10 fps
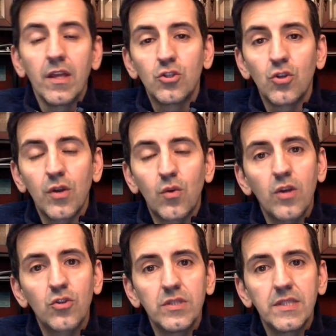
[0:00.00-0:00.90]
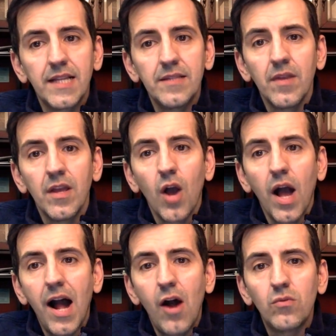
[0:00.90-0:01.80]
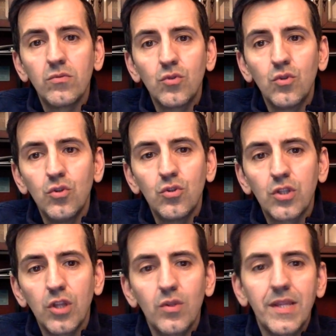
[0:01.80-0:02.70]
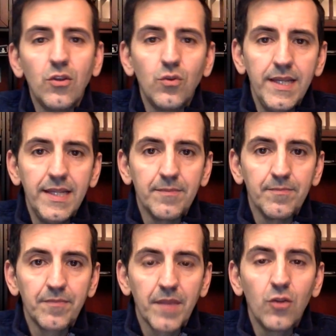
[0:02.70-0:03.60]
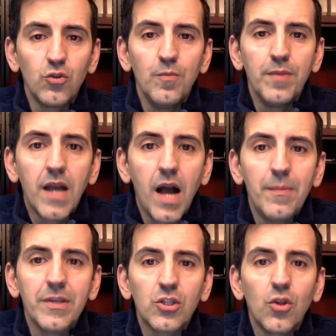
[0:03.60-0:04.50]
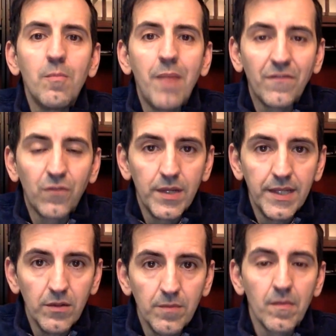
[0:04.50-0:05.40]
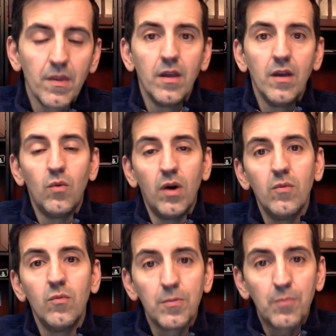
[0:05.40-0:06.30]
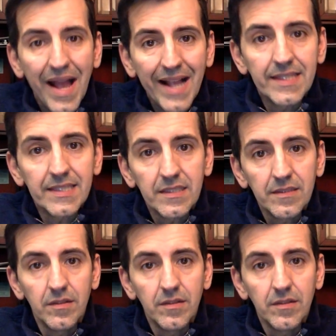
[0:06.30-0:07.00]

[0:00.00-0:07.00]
So the question is then, how do you slow down your eating? How do you become a slow and mindful eater? Well, with practice.